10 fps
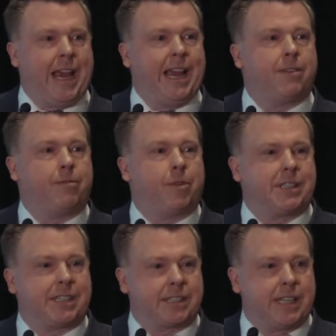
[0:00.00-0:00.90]
and for the
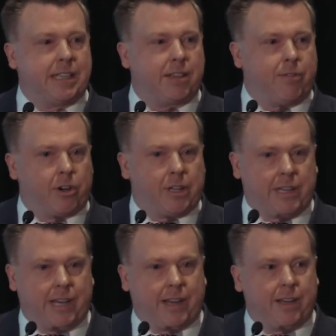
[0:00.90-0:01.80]
success of your
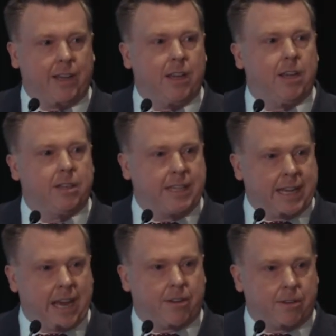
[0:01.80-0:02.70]
clinic
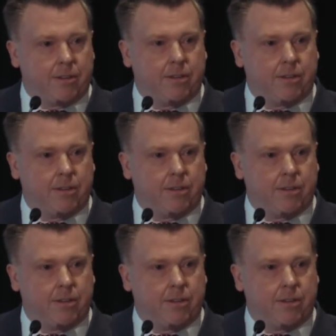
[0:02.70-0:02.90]
together.